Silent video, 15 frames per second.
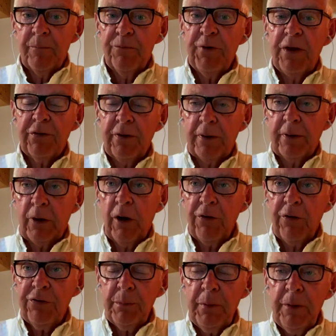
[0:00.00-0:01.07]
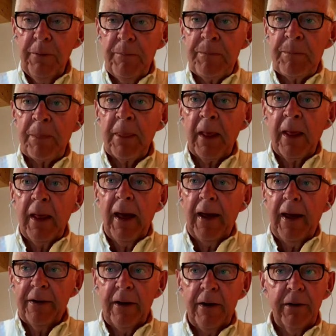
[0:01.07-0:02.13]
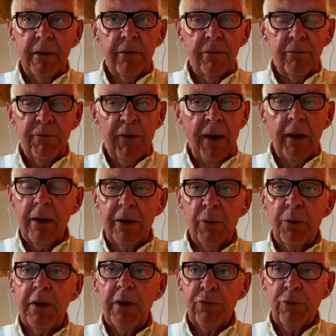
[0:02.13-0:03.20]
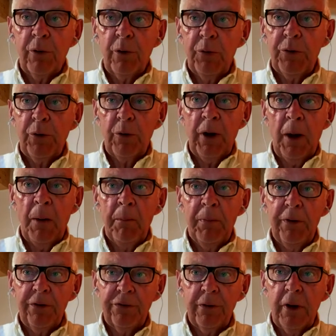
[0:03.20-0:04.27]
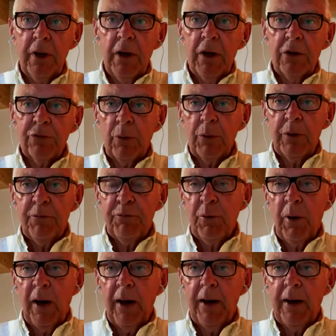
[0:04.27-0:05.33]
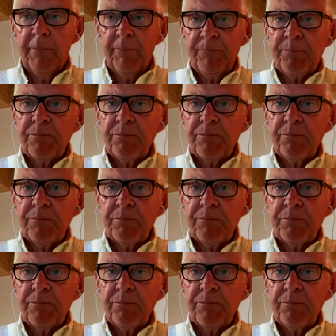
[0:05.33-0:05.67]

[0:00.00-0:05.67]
facing the customer. And then finally, you need to know your numbers. So if you are